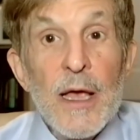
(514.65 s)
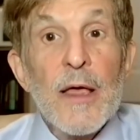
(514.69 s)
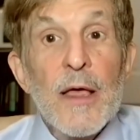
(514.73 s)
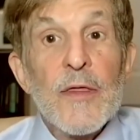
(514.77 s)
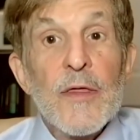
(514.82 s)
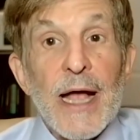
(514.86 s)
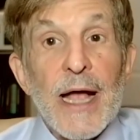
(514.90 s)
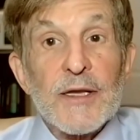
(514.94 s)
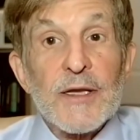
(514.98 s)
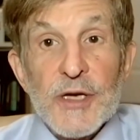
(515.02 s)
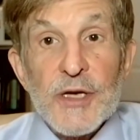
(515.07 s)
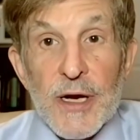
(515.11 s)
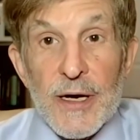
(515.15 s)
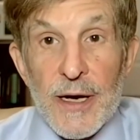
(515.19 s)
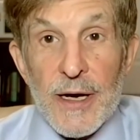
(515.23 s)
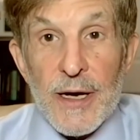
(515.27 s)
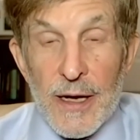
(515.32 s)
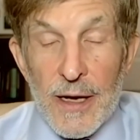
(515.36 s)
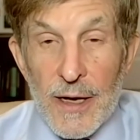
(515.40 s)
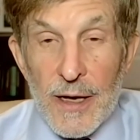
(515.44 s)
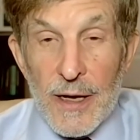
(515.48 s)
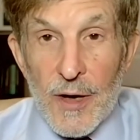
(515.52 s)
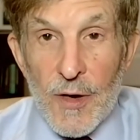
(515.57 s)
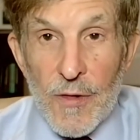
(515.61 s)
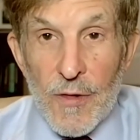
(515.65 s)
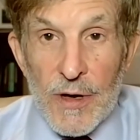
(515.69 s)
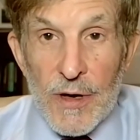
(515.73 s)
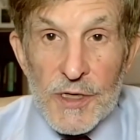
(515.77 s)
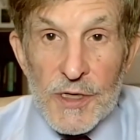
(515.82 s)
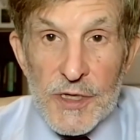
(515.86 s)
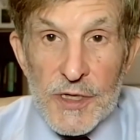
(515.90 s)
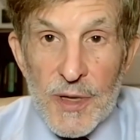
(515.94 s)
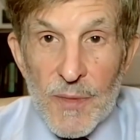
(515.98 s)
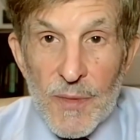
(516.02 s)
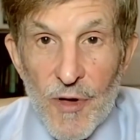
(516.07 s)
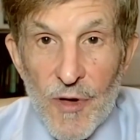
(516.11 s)
That's going to
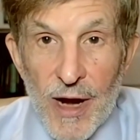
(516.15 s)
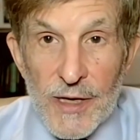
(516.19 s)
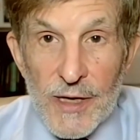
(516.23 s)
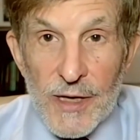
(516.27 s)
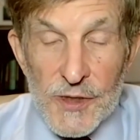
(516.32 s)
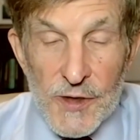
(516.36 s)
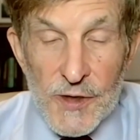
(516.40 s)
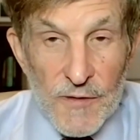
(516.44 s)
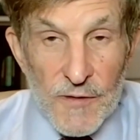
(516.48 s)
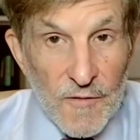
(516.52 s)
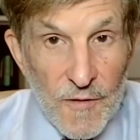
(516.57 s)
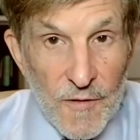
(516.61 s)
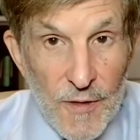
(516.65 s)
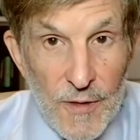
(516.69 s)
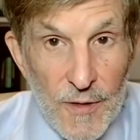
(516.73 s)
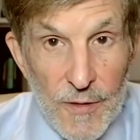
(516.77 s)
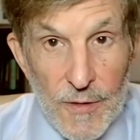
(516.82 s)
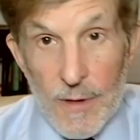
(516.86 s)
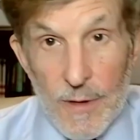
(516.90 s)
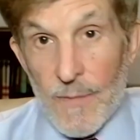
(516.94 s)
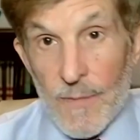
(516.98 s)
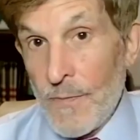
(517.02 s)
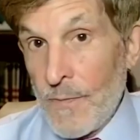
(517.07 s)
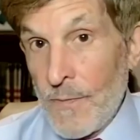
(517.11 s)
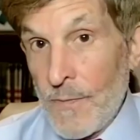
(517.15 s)
increase the price of food.